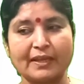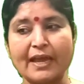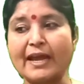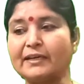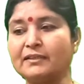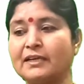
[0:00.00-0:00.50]

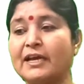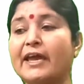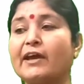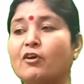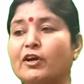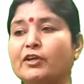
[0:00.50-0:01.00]
And
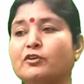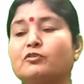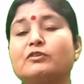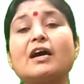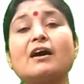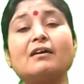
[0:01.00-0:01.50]
according
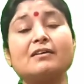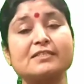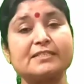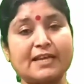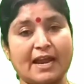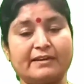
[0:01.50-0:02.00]
to the
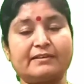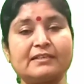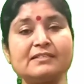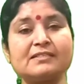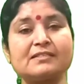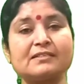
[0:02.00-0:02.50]

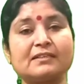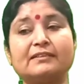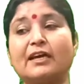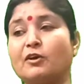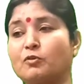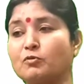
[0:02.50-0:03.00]
sentence,
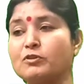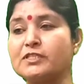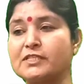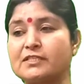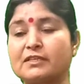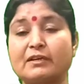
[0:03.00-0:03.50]
the
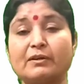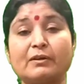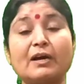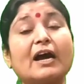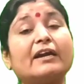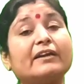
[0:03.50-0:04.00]
rules
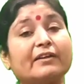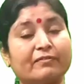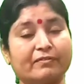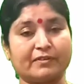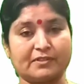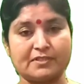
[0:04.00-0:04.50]
are
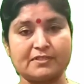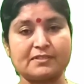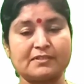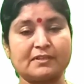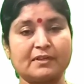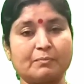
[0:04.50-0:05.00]

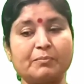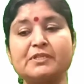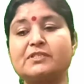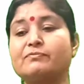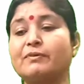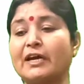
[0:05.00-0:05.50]
differs.
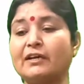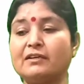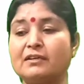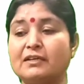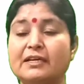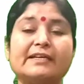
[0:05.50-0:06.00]
Means
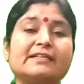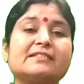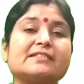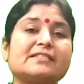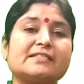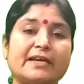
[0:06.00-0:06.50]
when it is
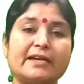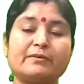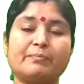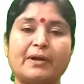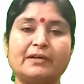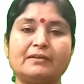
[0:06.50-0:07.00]
a
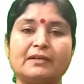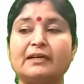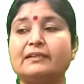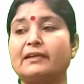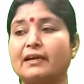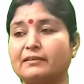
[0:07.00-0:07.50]

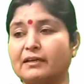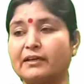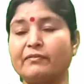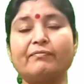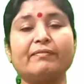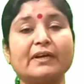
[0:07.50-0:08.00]
statement, there are the
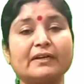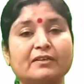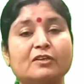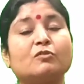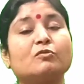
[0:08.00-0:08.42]
different